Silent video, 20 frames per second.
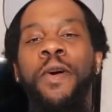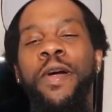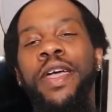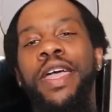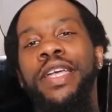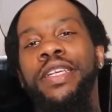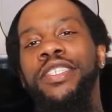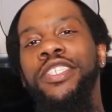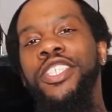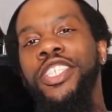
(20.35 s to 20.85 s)
boy
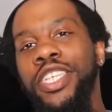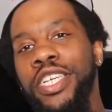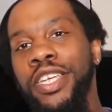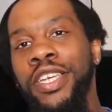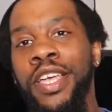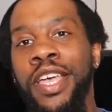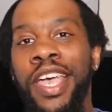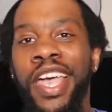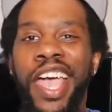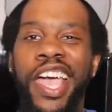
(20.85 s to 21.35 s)
H
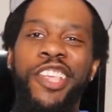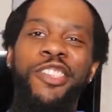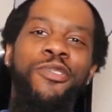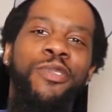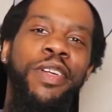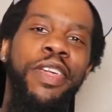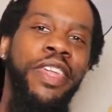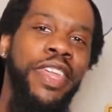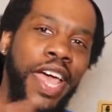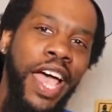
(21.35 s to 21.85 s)
G, and
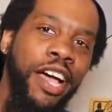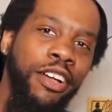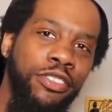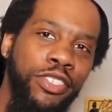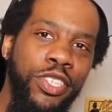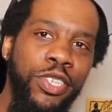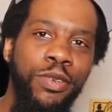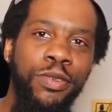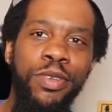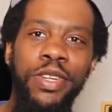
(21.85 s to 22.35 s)
you are now
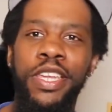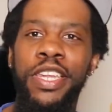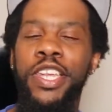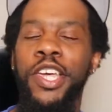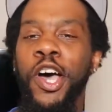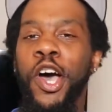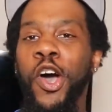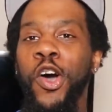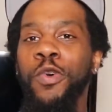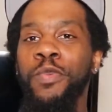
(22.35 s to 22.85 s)
tuned in
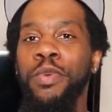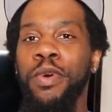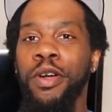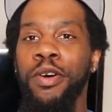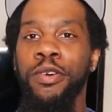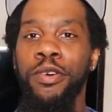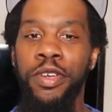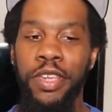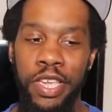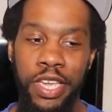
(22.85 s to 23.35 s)
to
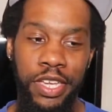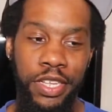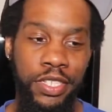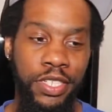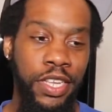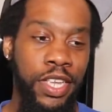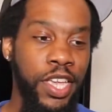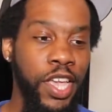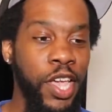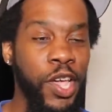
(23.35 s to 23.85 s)
Homegrown
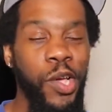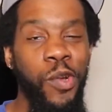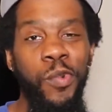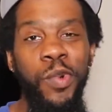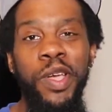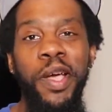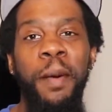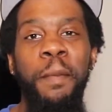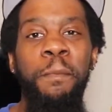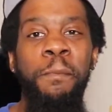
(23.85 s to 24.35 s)
Kicks, and
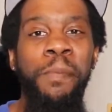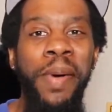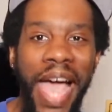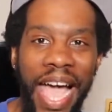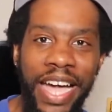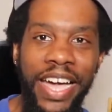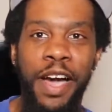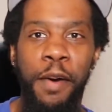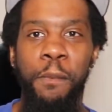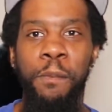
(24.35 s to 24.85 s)
we are
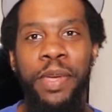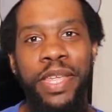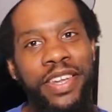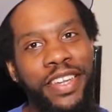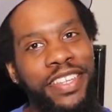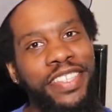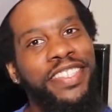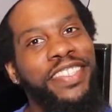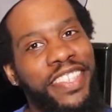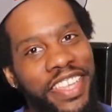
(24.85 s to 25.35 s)
back up in
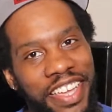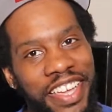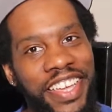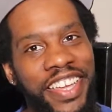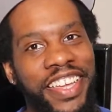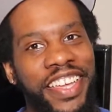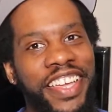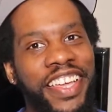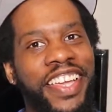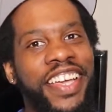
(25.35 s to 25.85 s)
this
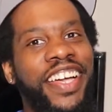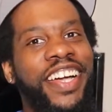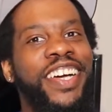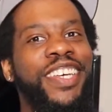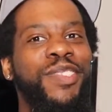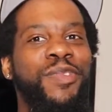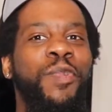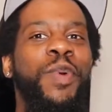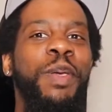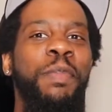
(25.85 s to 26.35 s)
thing
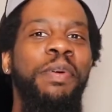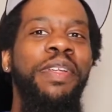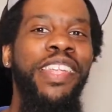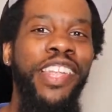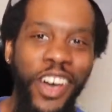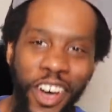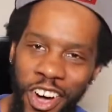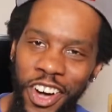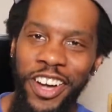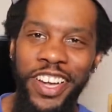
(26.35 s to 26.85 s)
because we
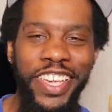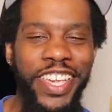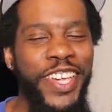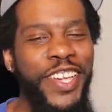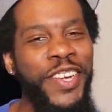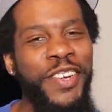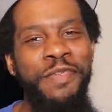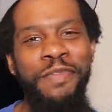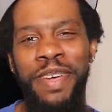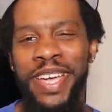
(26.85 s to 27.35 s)
belong
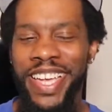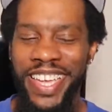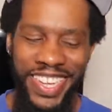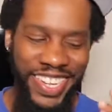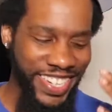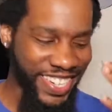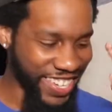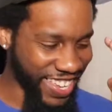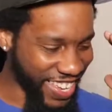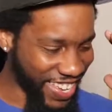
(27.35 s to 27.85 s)
here,
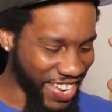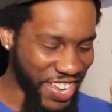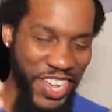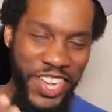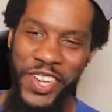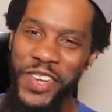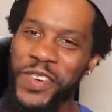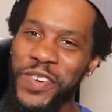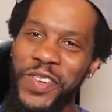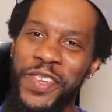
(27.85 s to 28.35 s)
man.
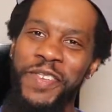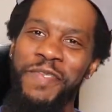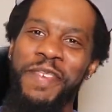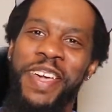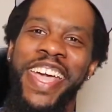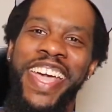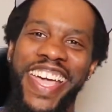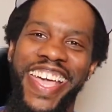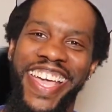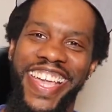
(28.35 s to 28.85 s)

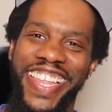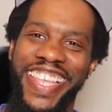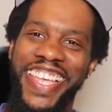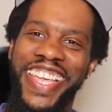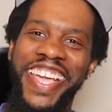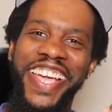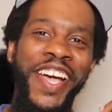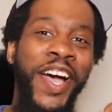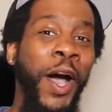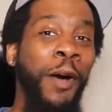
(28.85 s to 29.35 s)
Man,
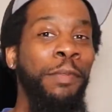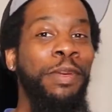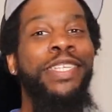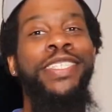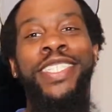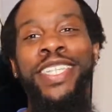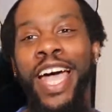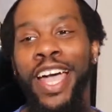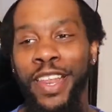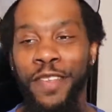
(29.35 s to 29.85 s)
I'm
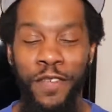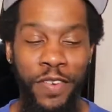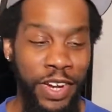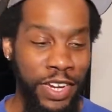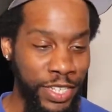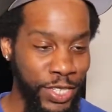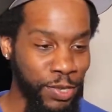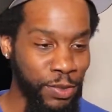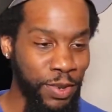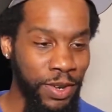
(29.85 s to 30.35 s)
excited for
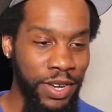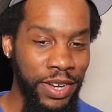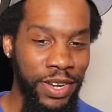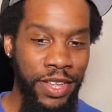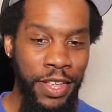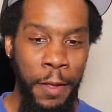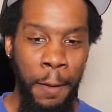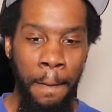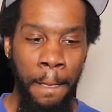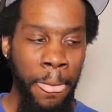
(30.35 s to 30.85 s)
this
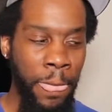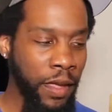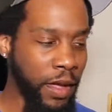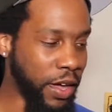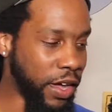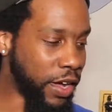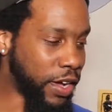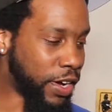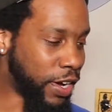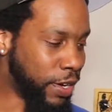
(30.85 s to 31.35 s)
one.
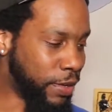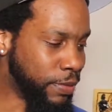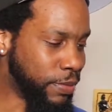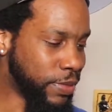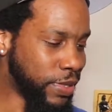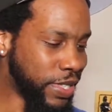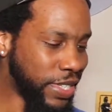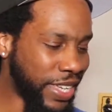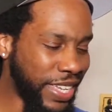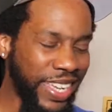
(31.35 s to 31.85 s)
Um,